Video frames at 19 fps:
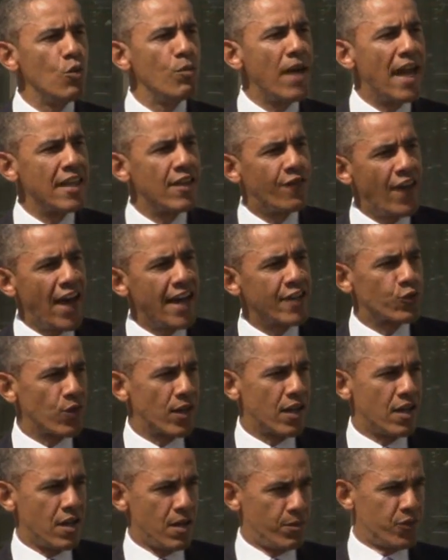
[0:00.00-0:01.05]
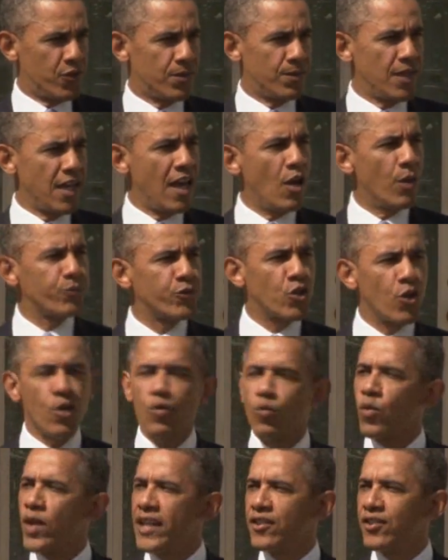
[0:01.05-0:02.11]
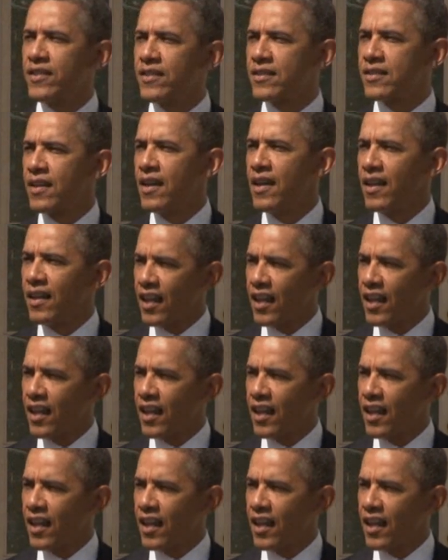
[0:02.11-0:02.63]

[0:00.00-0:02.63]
manufacturing hubs to help turn regions